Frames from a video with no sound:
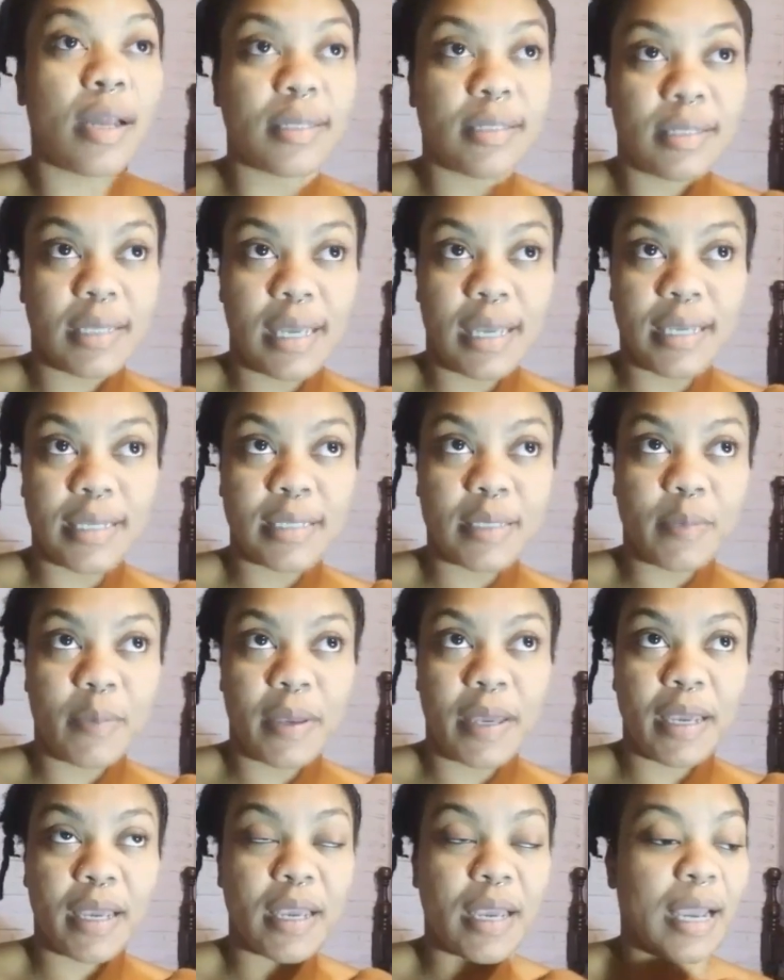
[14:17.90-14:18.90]
not to
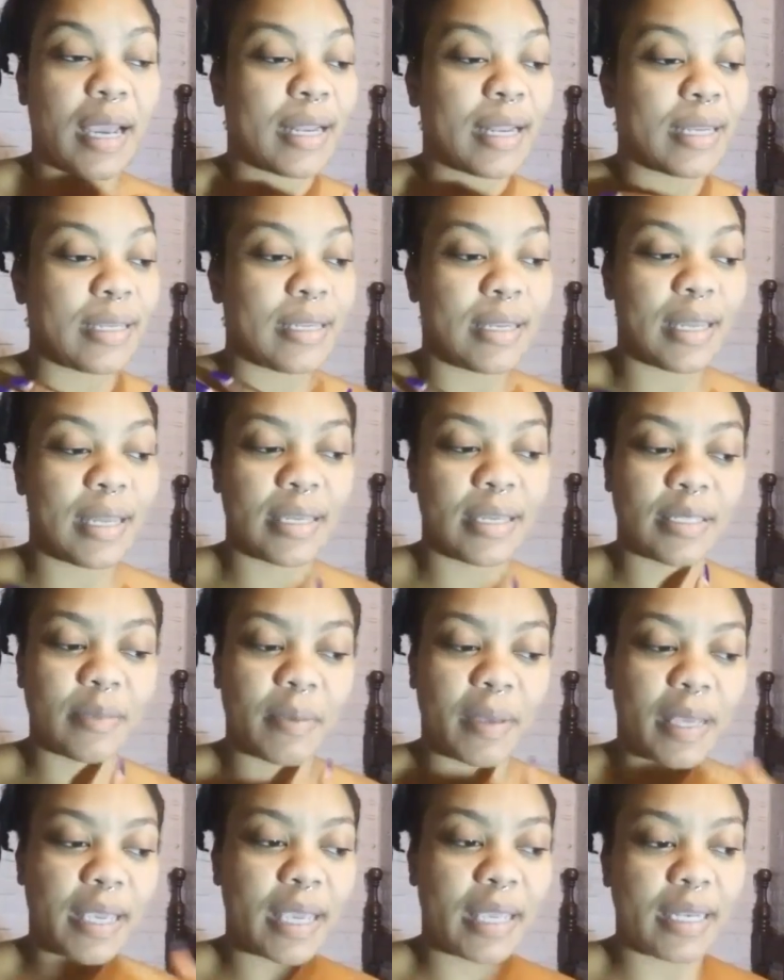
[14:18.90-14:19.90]
expect, and I didn't
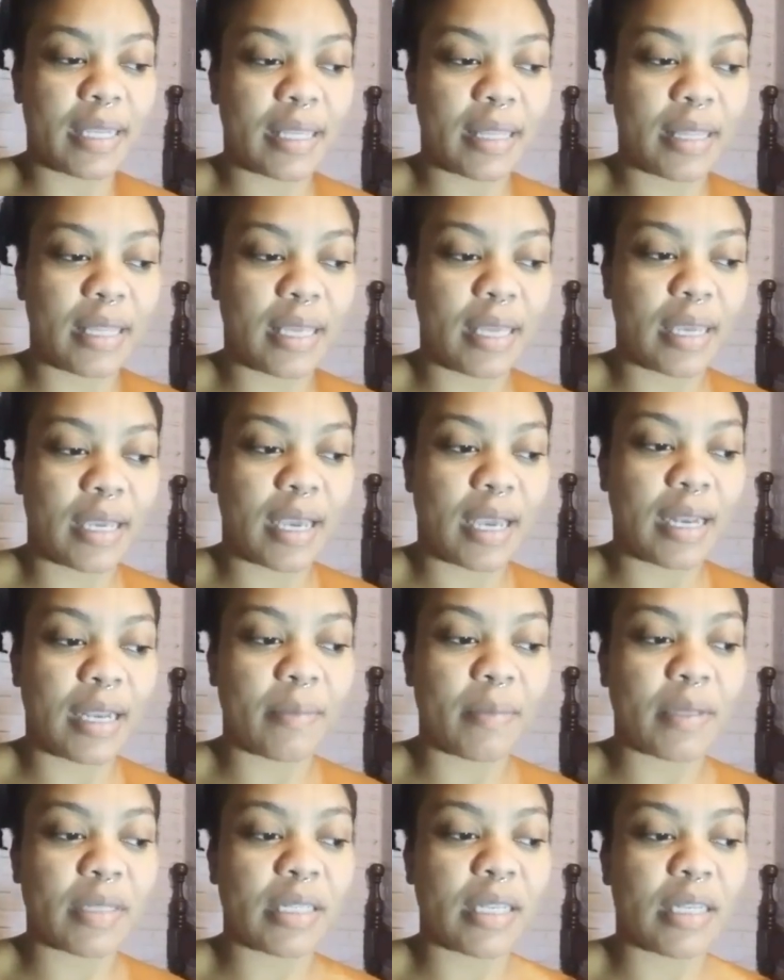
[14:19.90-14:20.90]
expect anything, and
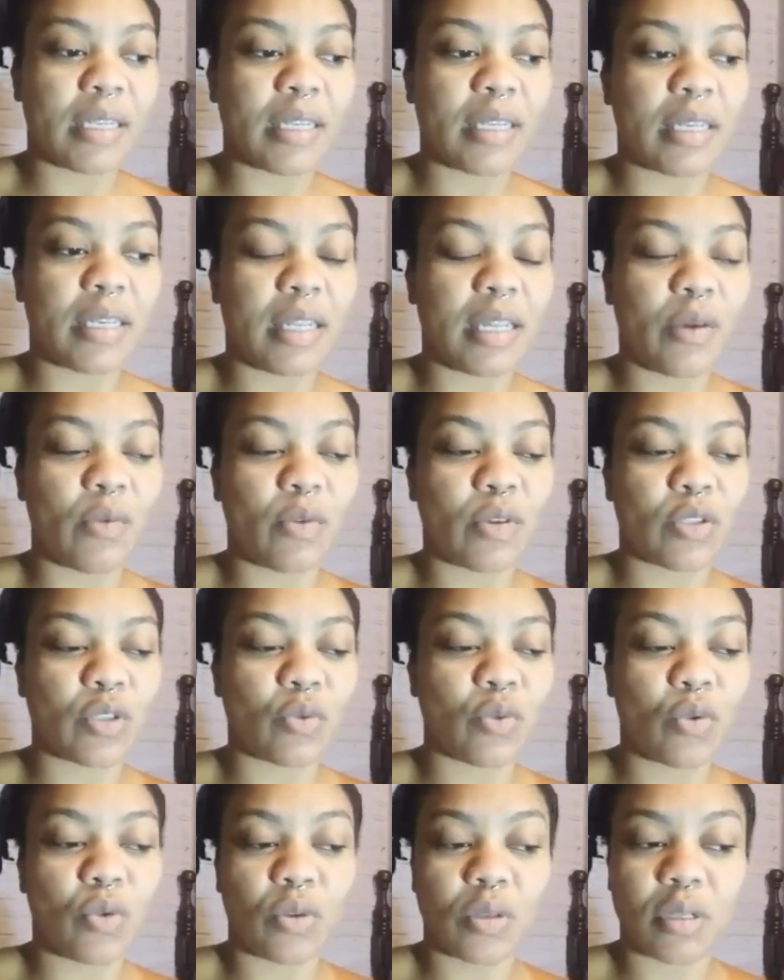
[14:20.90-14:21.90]
let me tell you, the day
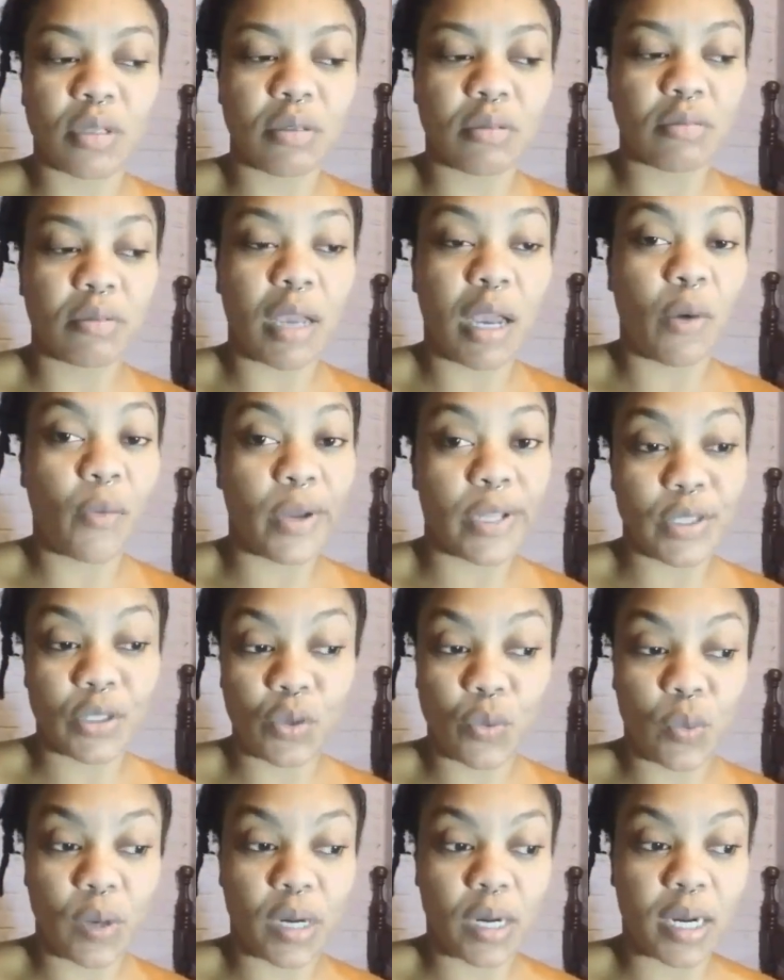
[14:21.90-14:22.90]
was good. I
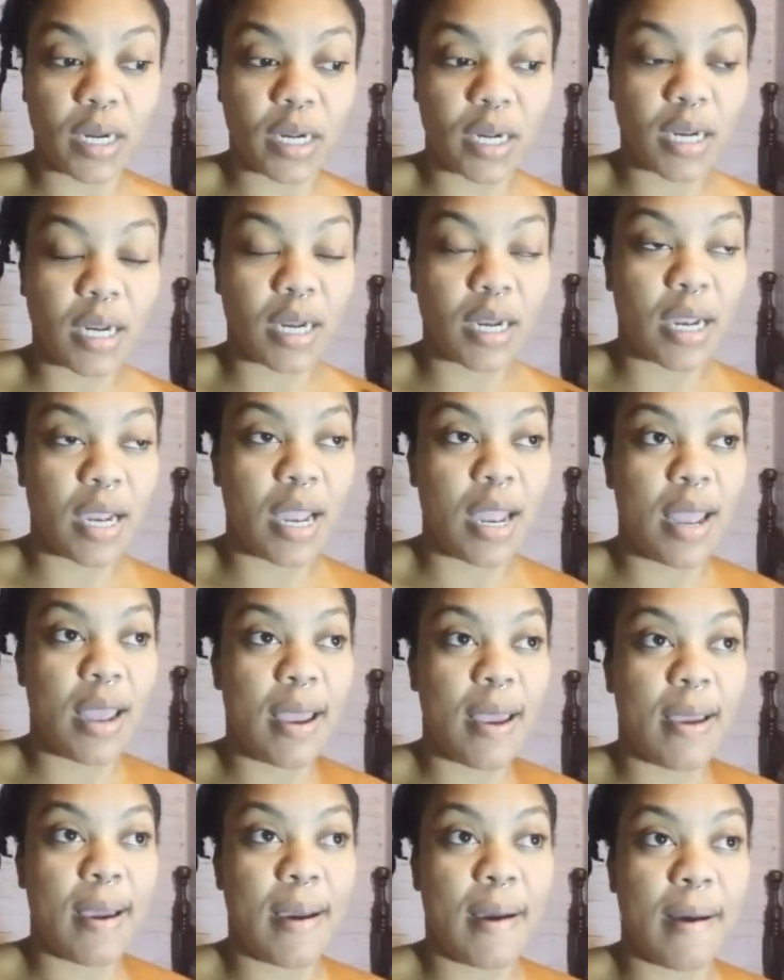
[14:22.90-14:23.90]
went to work.
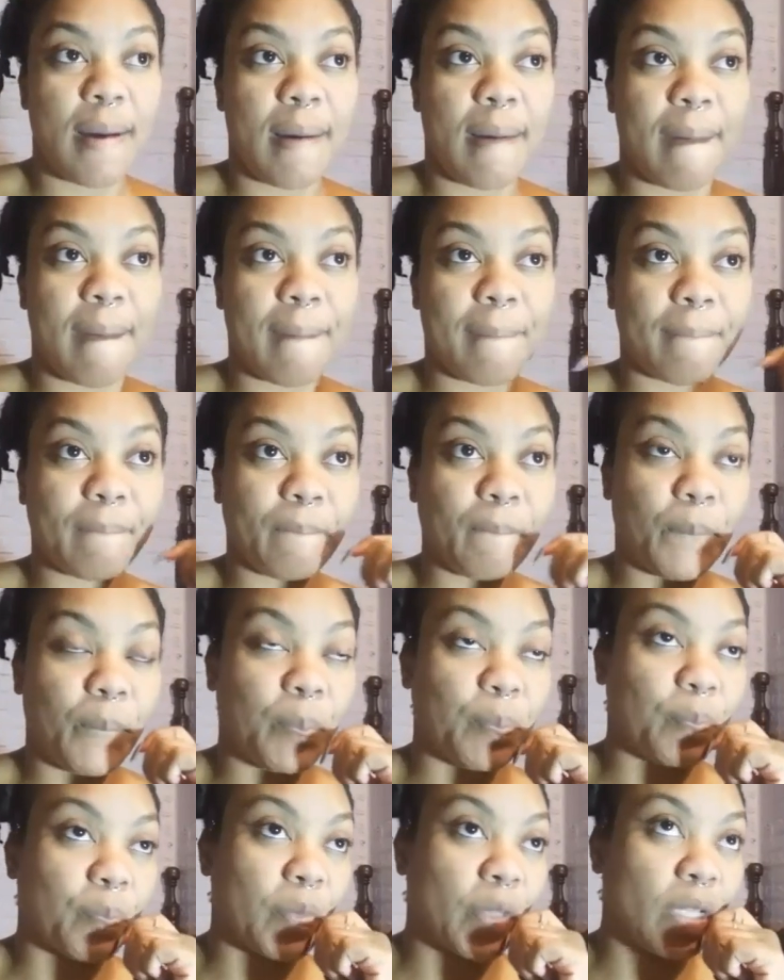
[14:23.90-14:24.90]

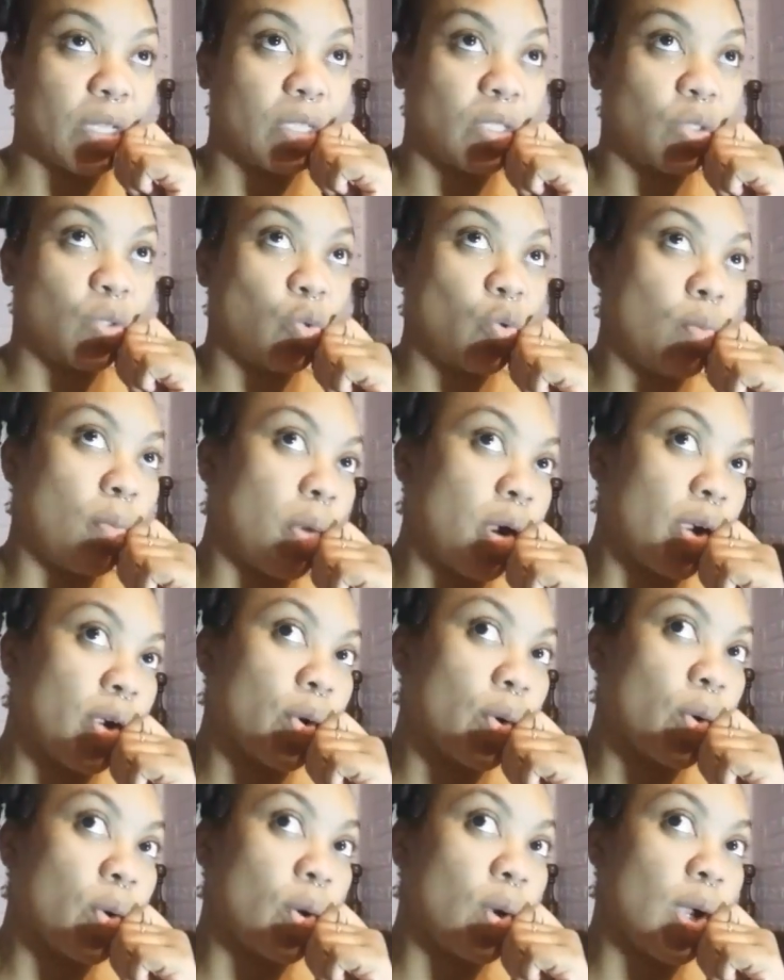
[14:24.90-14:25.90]

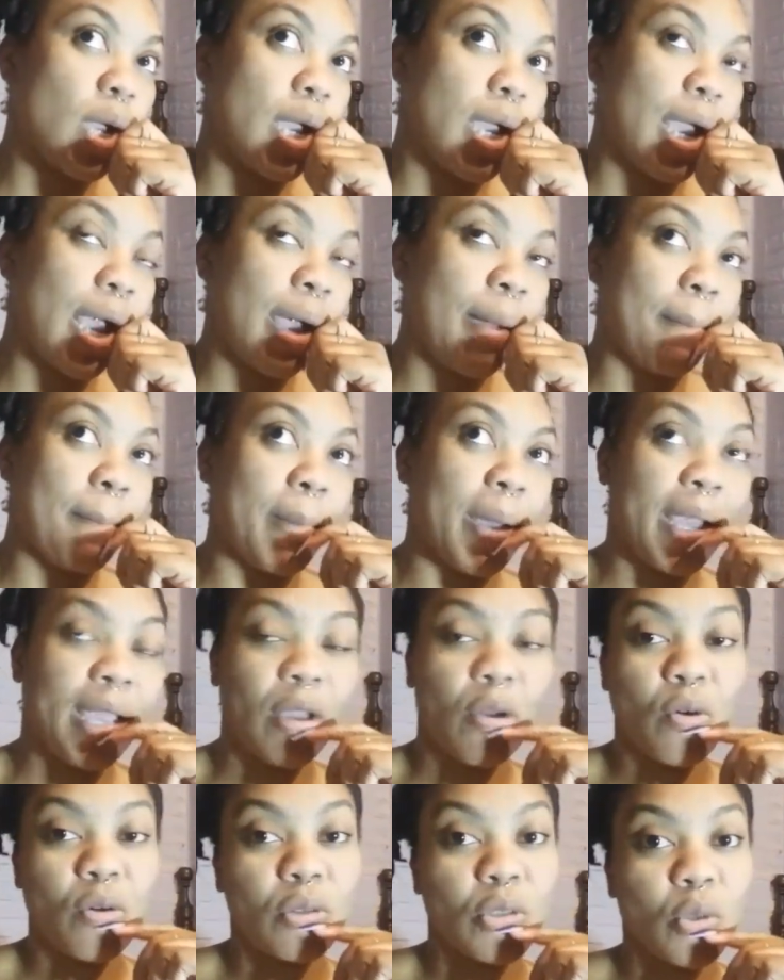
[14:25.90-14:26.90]
Tomorrow I
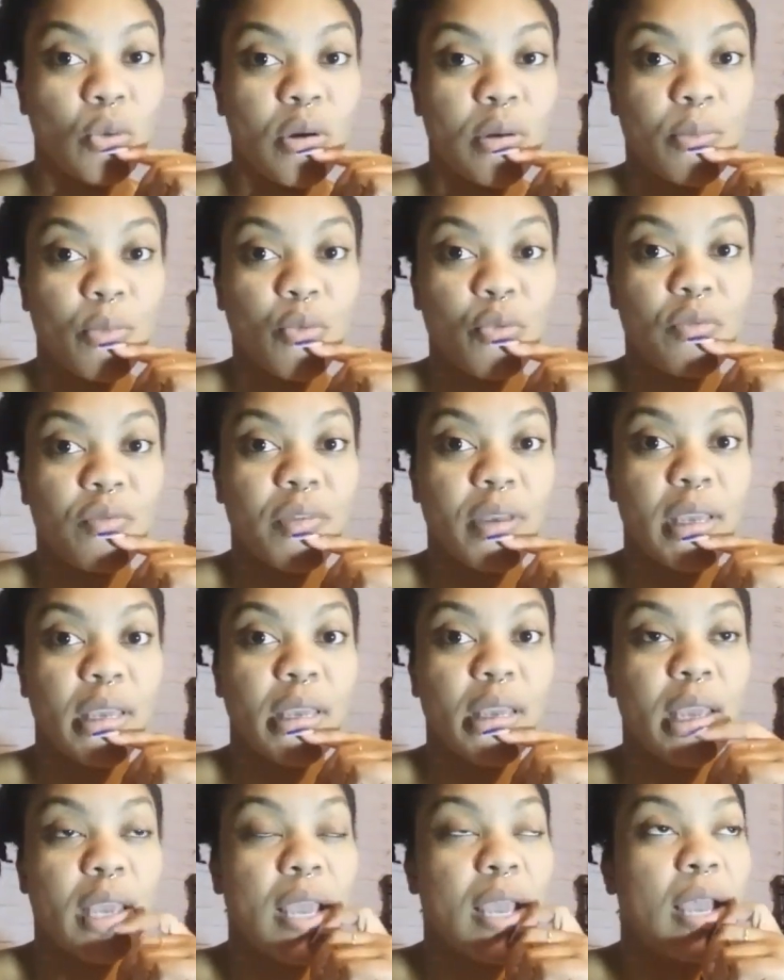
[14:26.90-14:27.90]
might go to a
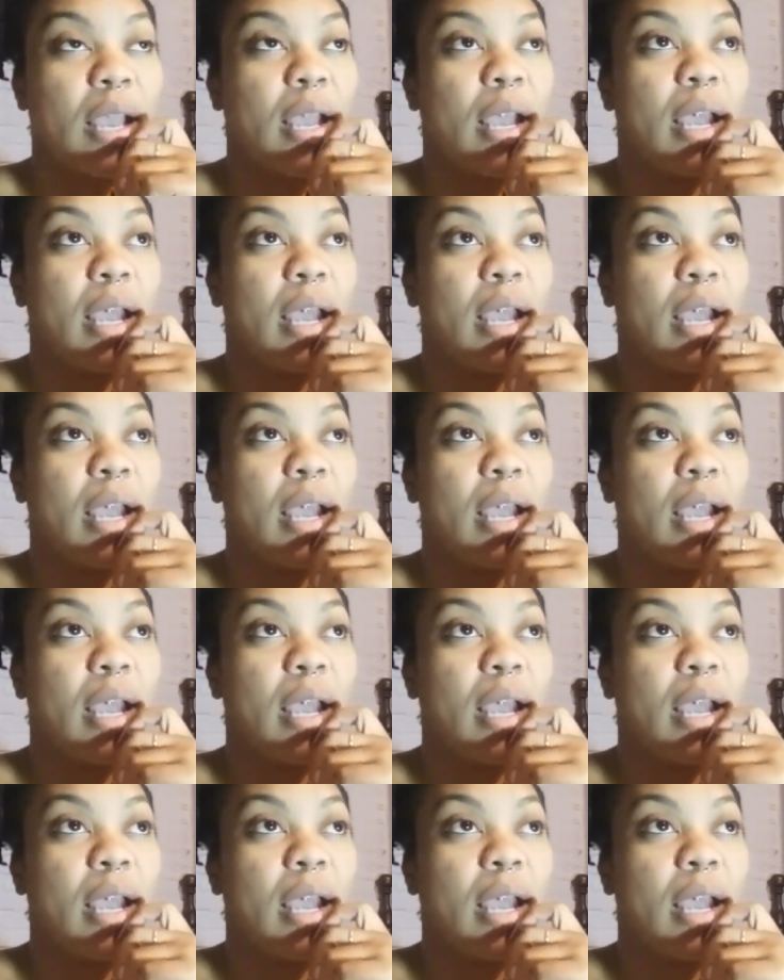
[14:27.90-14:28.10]
movie,